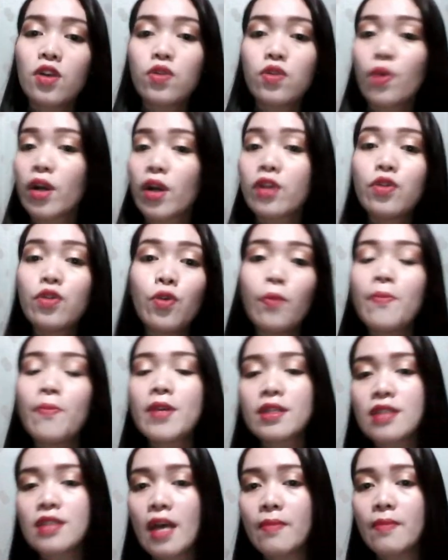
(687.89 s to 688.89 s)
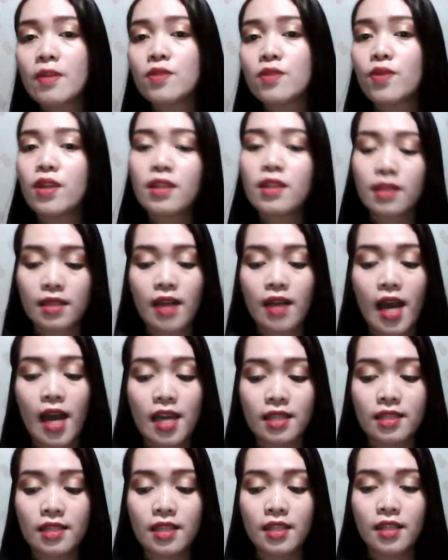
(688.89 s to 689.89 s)
you are grouping them into its
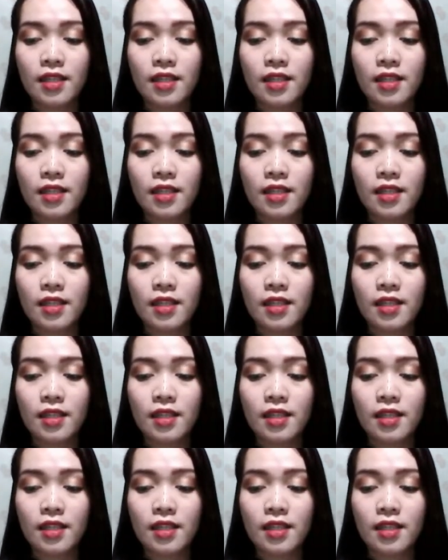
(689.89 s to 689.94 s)
kind.